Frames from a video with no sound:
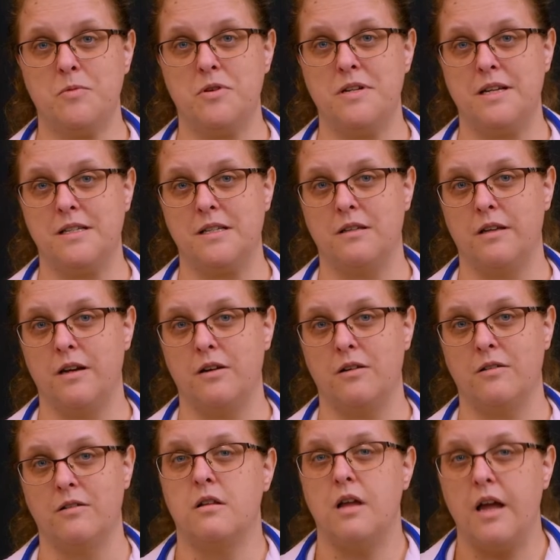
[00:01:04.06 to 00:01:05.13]
per
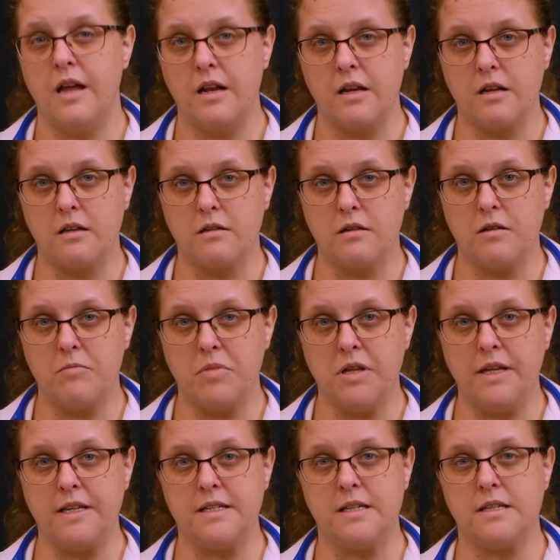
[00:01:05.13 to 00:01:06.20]
deciliter. Client
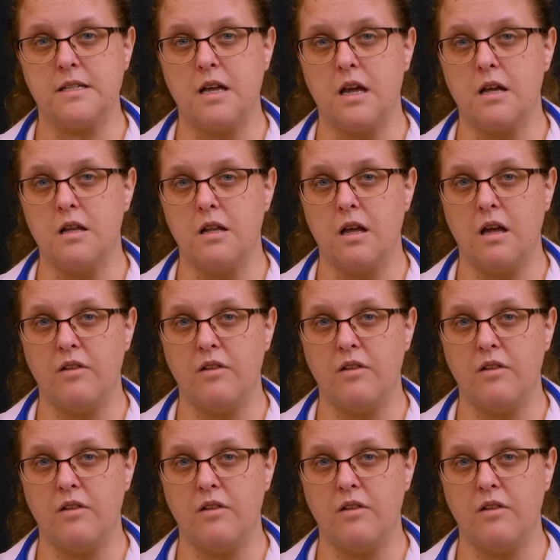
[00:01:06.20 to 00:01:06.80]
completes a cycle